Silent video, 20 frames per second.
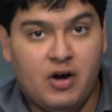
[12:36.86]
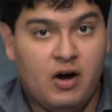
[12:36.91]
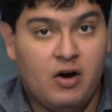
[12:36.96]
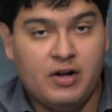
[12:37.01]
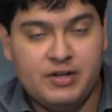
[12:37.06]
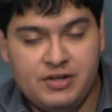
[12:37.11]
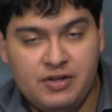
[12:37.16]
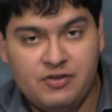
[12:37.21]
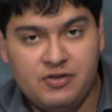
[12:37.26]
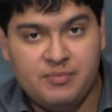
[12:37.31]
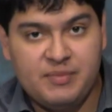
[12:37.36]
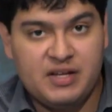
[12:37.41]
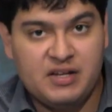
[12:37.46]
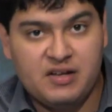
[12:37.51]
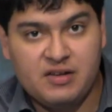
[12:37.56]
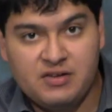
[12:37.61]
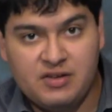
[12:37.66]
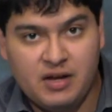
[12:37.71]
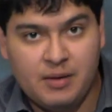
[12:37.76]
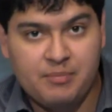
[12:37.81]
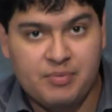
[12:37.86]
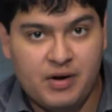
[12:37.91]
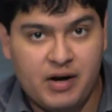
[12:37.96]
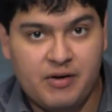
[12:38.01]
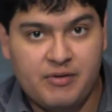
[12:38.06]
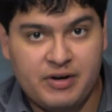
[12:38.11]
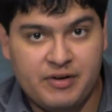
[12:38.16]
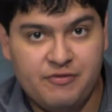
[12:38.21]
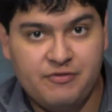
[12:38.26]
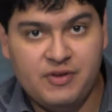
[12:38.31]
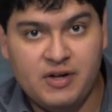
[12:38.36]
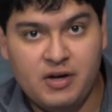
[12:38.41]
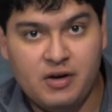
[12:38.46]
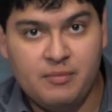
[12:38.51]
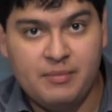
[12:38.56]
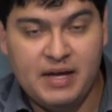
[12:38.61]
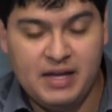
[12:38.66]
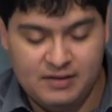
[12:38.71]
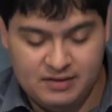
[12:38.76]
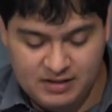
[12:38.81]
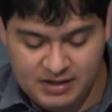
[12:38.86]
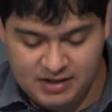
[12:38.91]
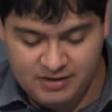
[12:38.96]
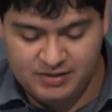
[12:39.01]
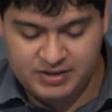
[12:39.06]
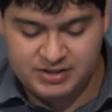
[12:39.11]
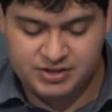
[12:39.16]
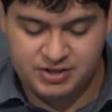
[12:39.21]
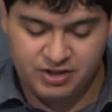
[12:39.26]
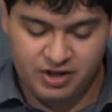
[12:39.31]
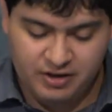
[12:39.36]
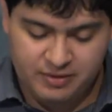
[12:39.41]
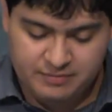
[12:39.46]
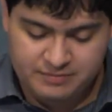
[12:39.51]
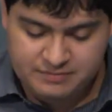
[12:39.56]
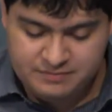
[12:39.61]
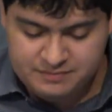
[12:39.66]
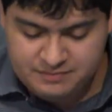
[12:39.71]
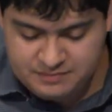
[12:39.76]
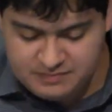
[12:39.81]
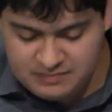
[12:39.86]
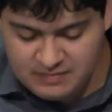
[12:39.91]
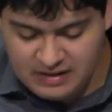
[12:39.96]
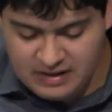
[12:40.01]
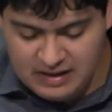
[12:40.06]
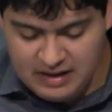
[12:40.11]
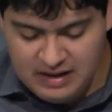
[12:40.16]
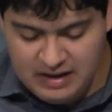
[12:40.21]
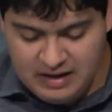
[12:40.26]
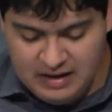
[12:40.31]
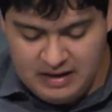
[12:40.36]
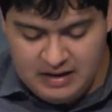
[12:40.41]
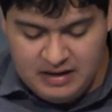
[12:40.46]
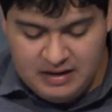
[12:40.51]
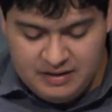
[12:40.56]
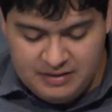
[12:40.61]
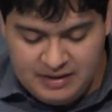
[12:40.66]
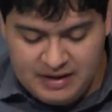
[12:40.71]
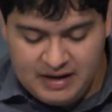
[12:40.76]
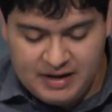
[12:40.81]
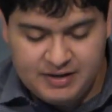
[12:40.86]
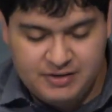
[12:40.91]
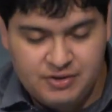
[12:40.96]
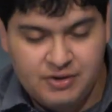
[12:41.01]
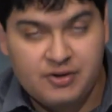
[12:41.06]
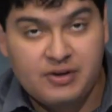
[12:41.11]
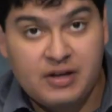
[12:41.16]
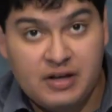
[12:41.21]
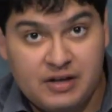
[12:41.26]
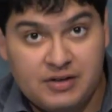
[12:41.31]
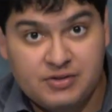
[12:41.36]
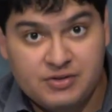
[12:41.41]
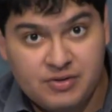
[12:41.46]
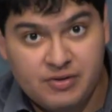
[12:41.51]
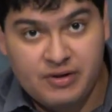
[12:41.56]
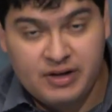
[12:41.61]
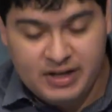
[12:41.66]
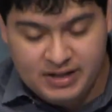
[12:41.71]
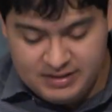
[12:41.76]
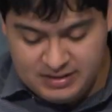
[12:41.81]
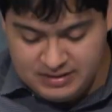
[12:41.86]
Autism in Contemporary Film and Literature that I took and enjoyed.